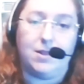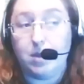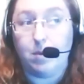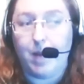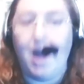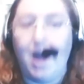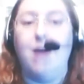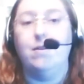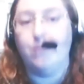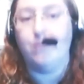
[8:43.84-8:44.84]
that we would
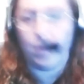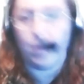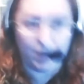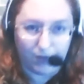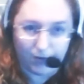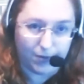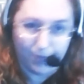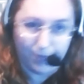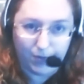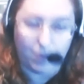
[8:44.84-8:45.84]
have for whatever
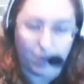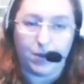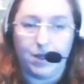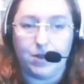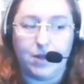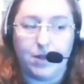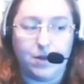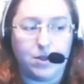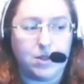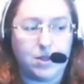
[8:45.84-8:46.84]
the word in the other
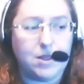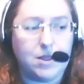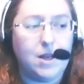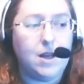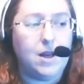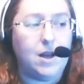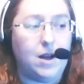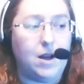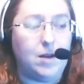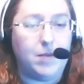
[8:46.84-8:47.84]
languages.
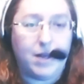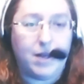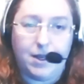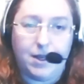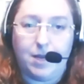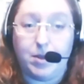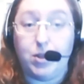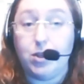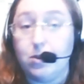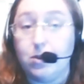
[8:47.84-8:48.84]
And I am a
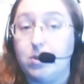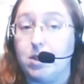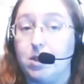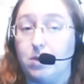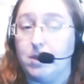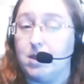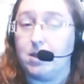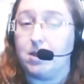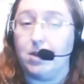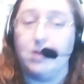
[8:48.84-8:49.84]
huge
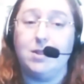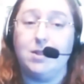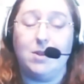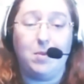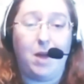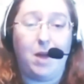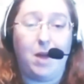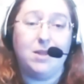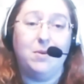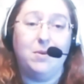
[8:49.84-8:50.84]
linguistic nerd, so I
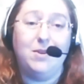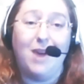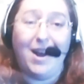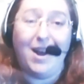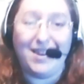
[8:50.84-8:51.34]
promise I will not